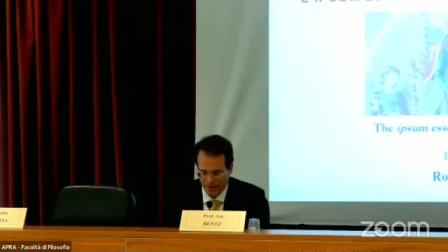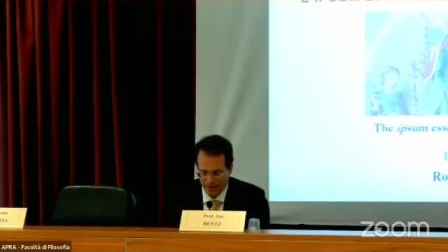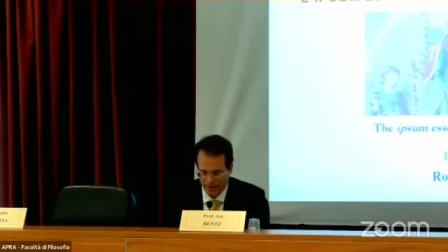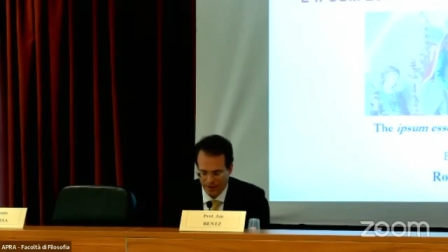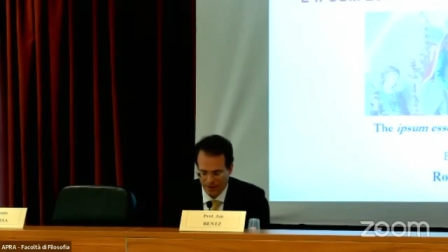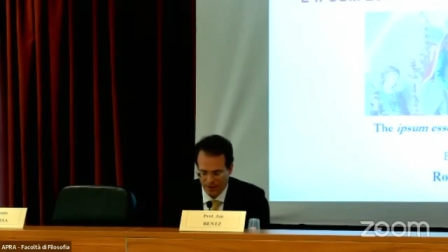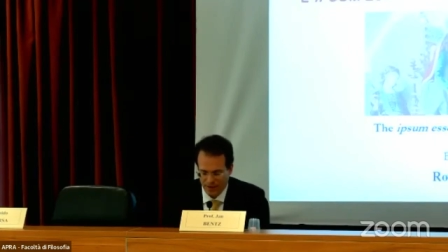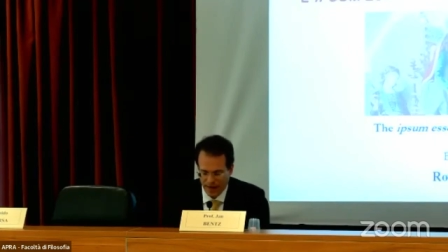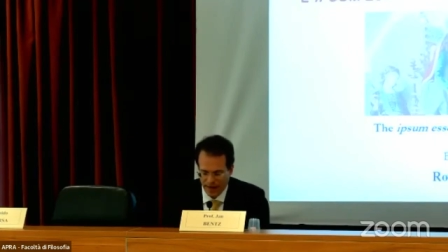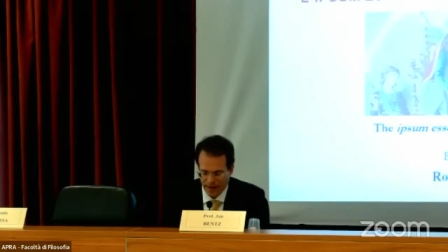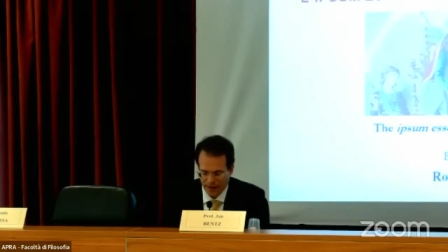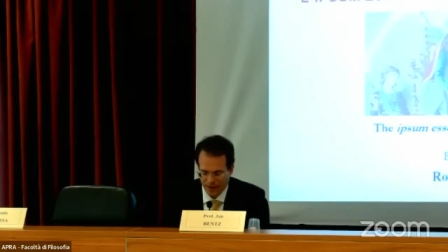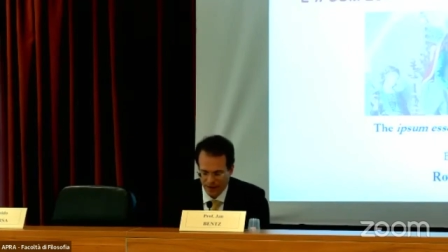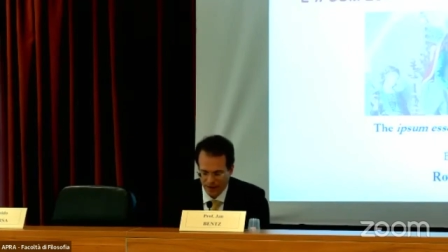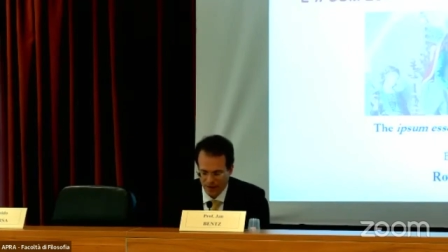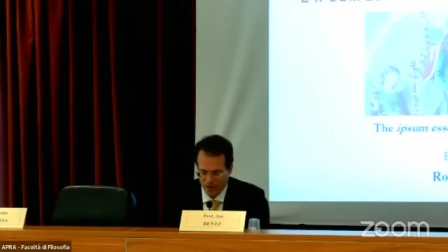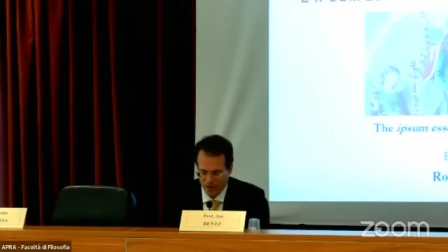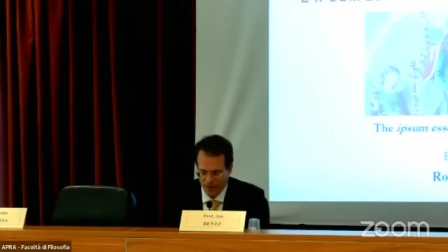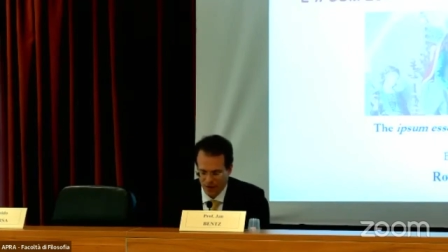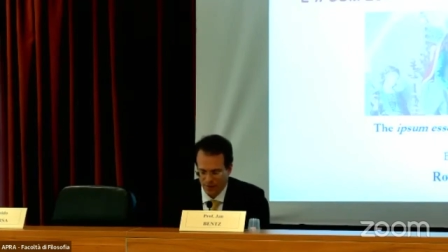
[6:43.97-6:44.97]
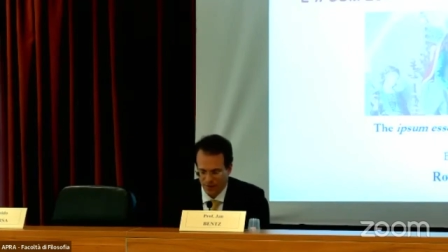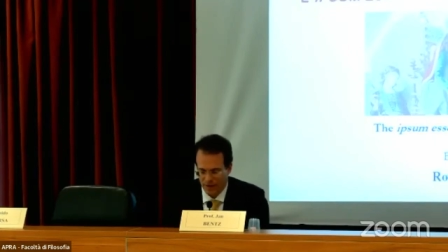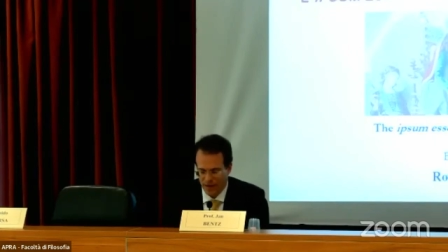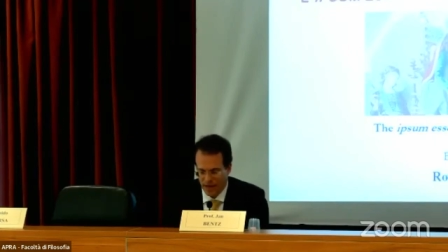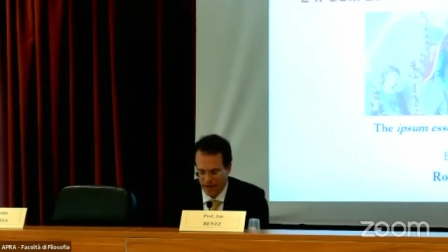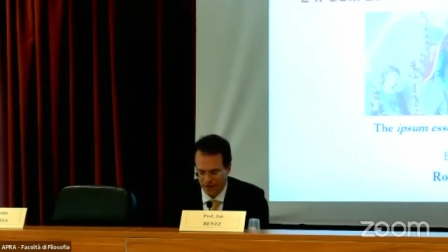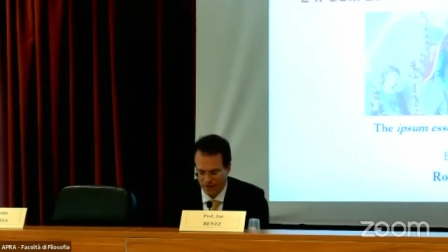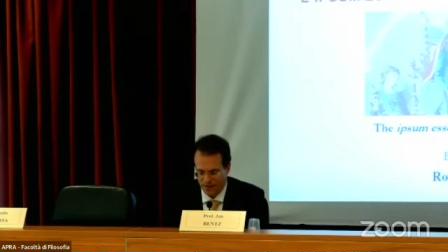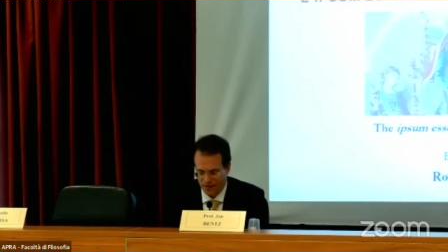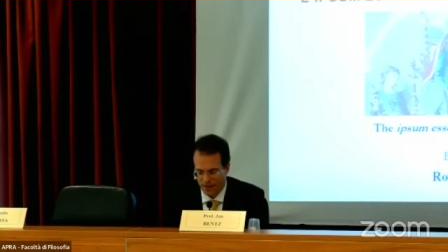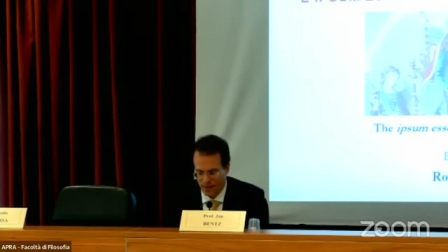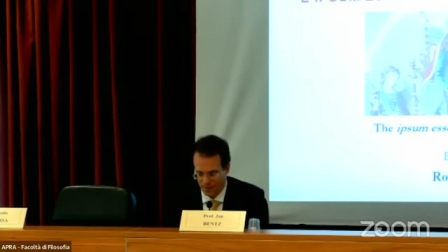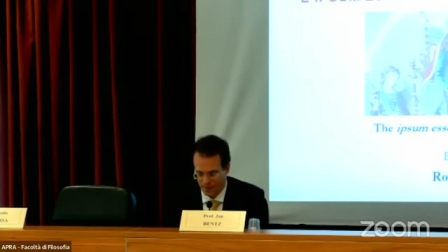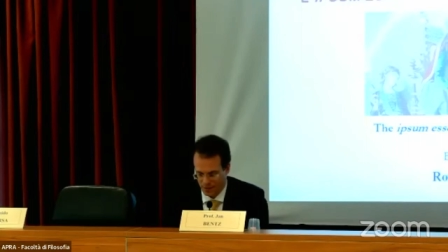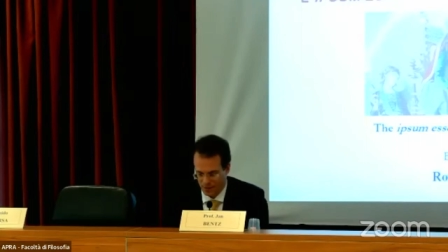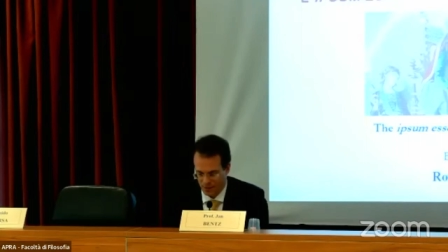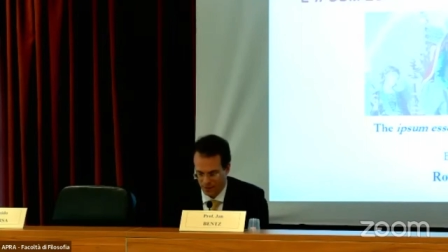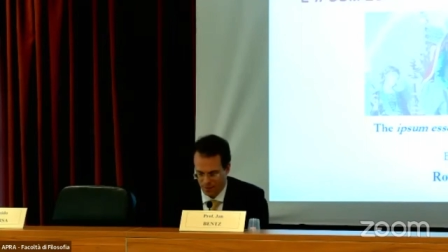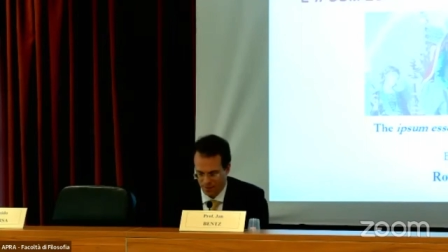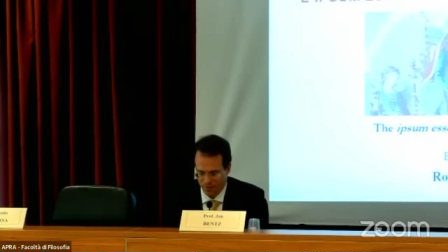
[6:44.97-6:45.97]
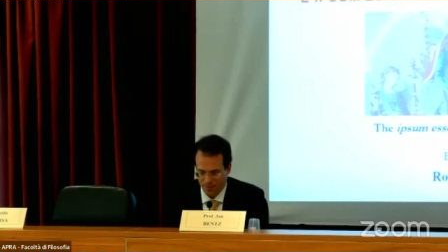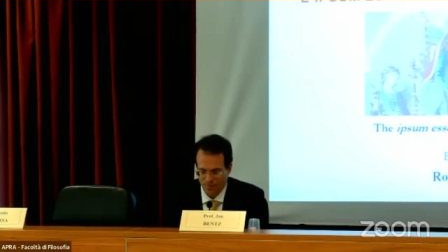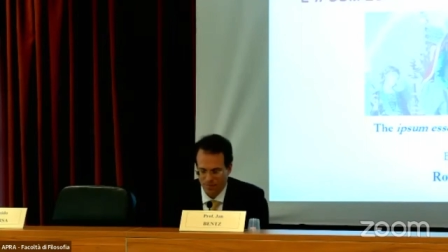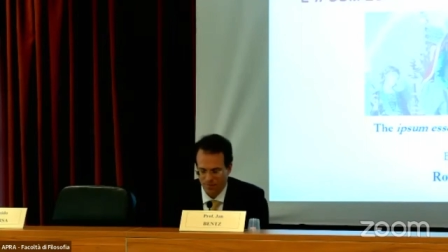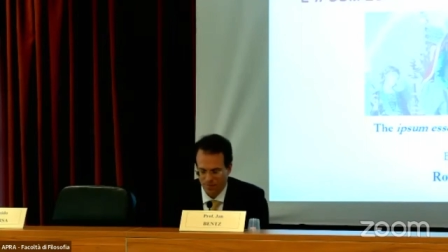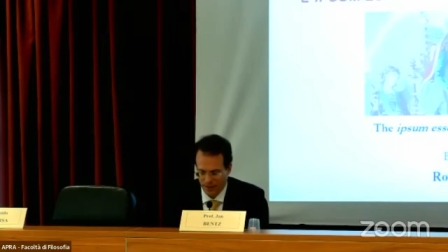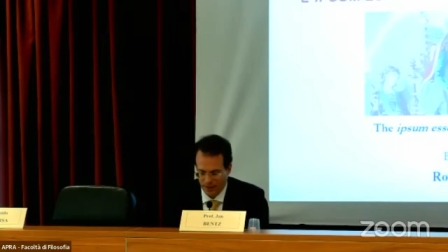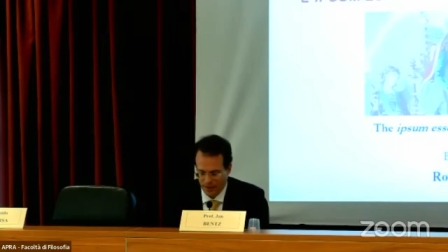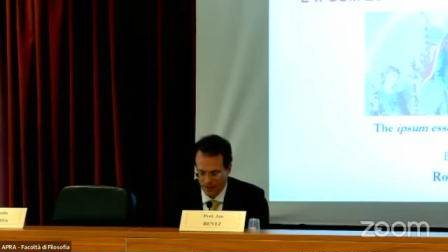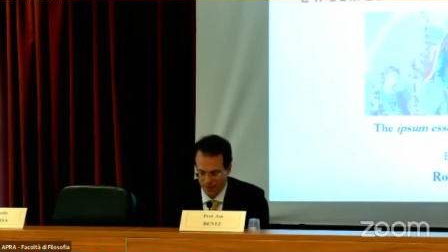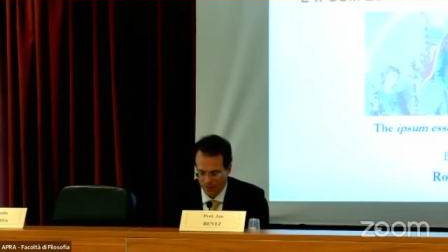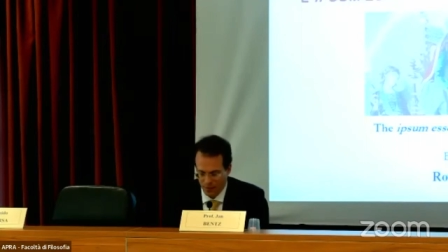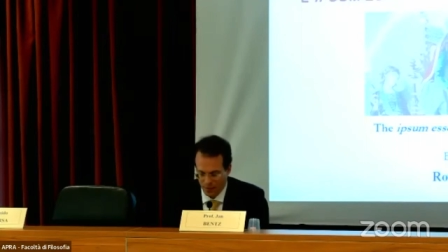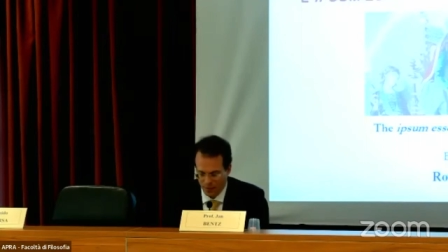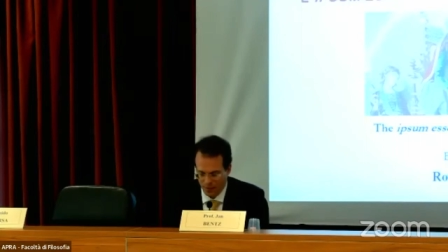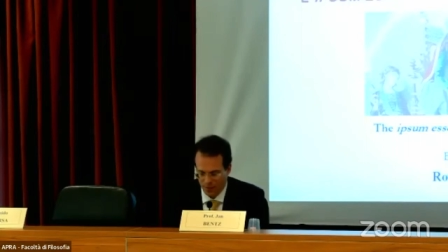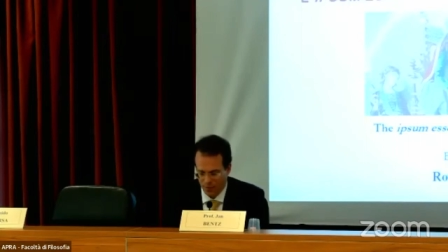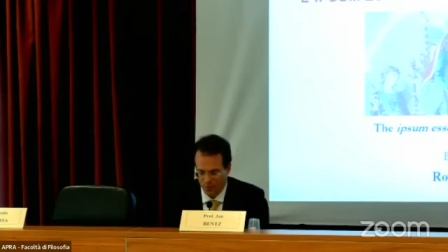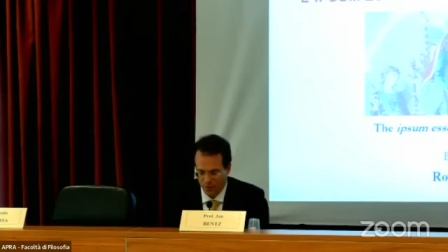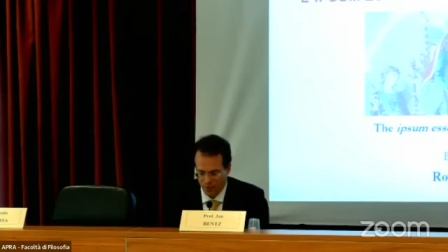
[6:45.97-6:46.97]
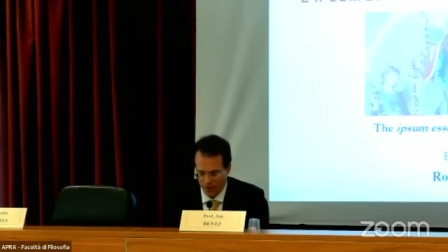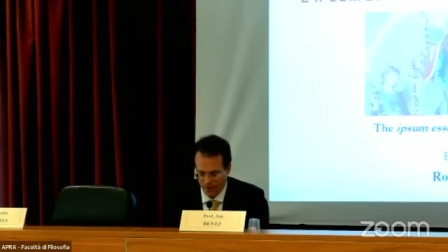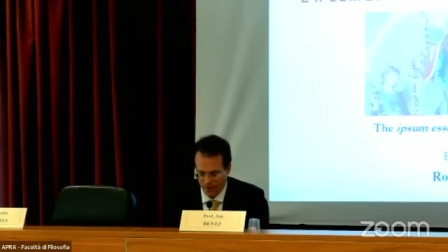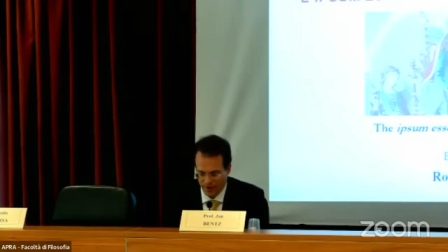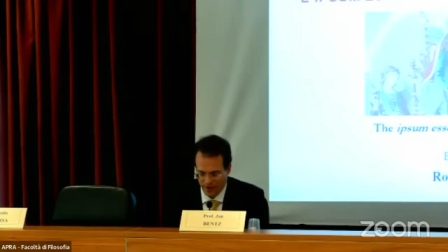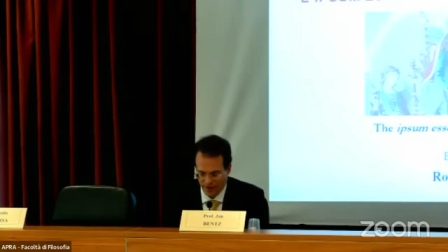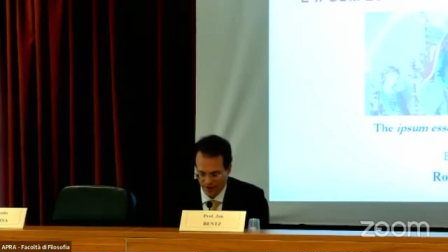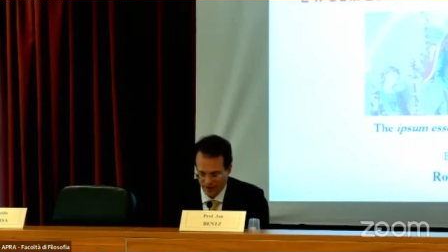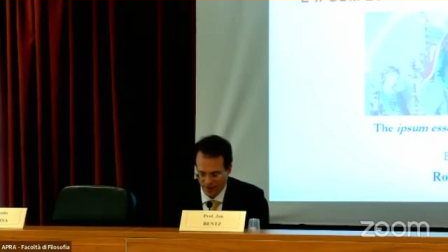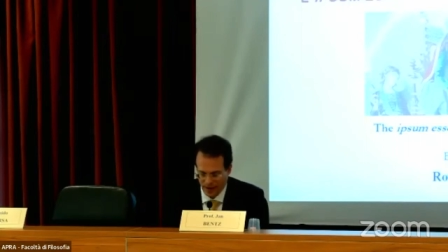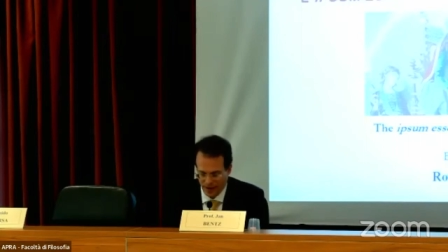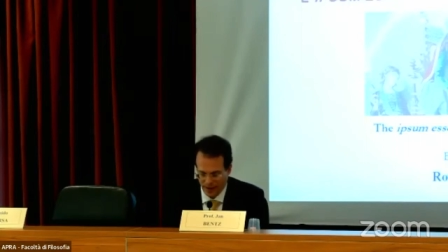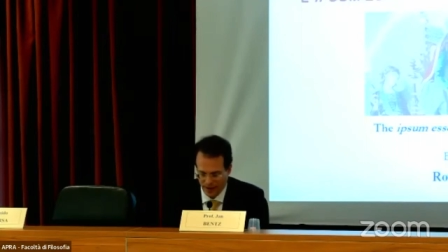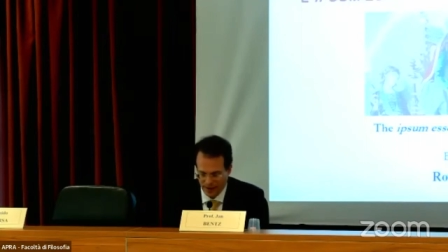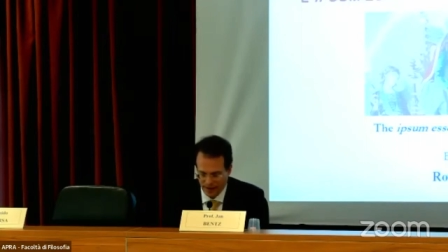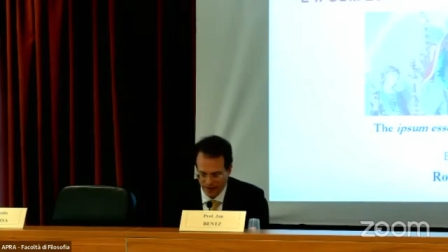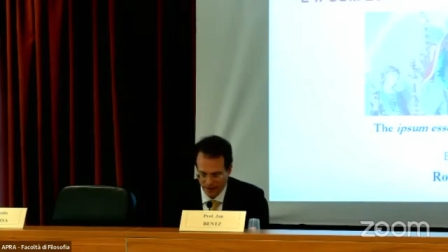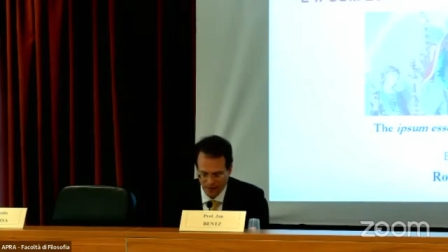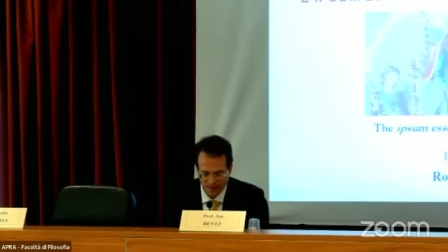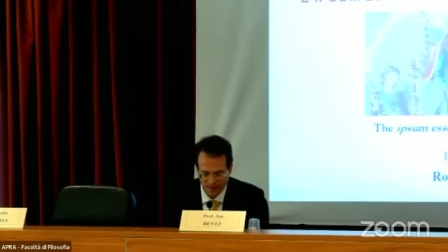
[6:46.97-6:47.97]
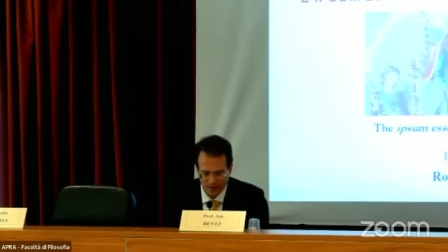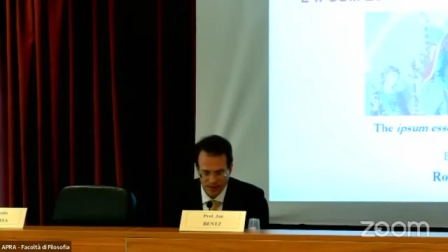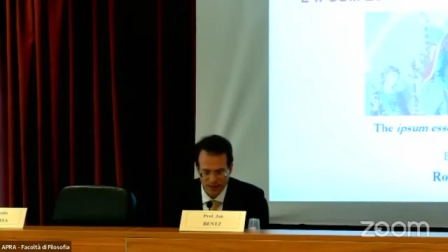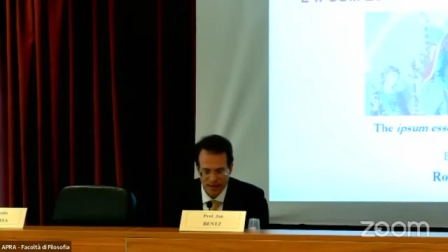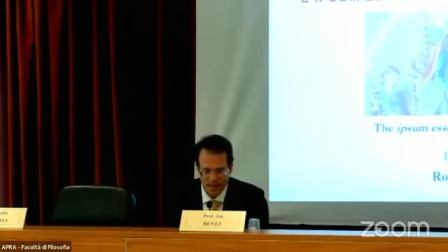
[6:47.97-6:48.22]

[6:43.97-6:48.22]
is the science of the esse ipsum, primum universale,